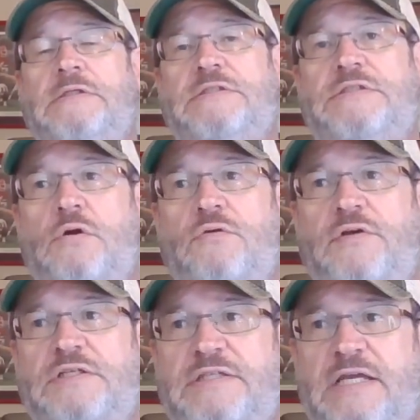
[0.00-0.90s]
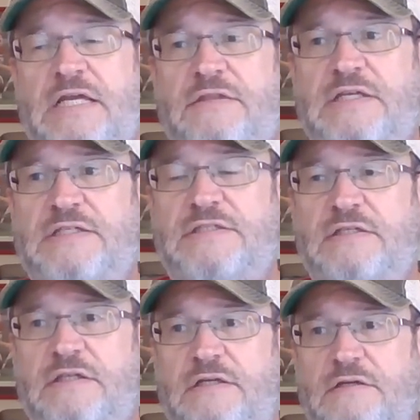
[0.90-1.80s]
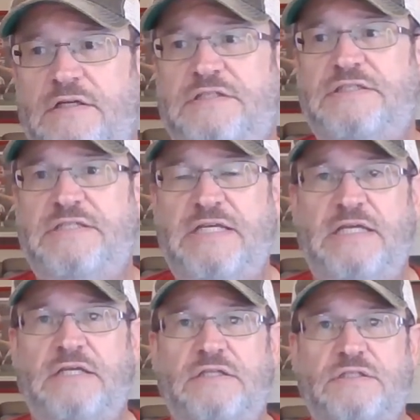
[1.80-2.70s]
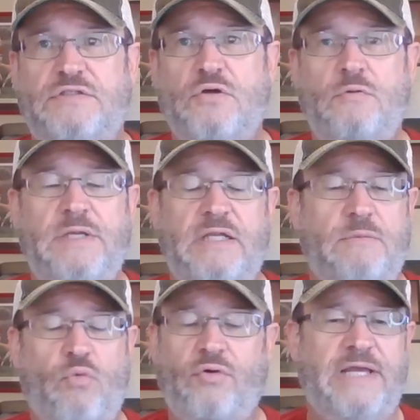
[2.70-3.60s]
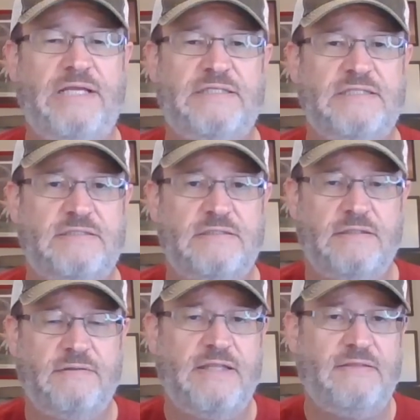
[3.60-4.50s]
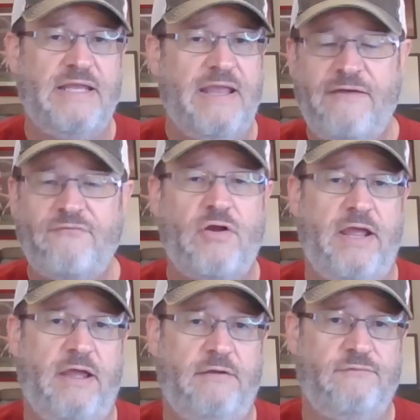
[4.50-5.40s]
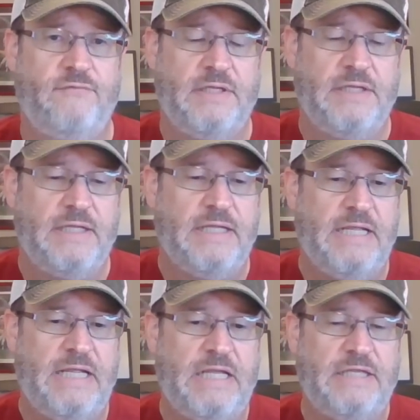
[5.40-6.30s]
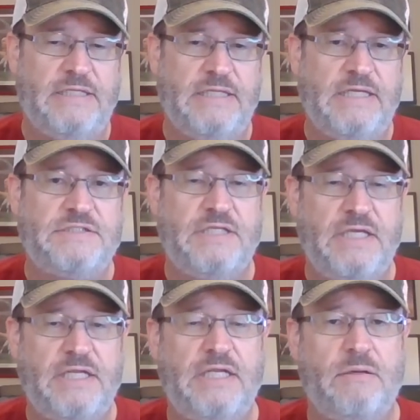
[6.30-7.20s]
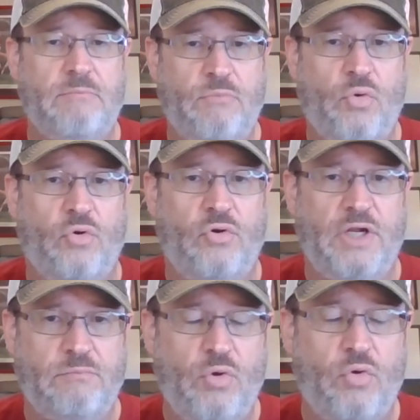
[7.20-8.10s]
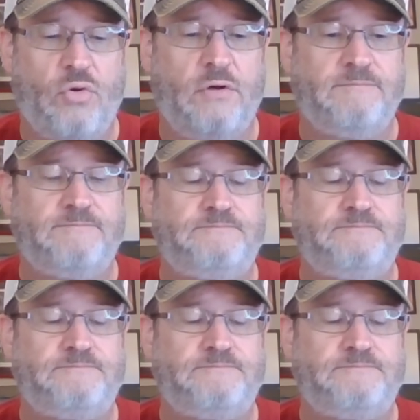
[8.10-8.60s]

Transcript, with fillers: So they're saying this they're they're seeing so many more cases than they ever have and it's getting more and more.